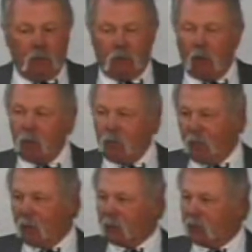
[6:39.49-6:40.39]
He told me,
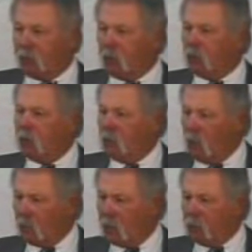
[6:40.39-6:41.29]
Phil, he says, during the
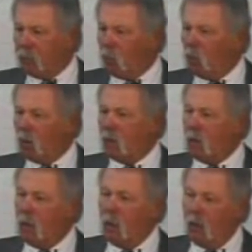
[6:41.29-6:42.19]
Yom Kippur War,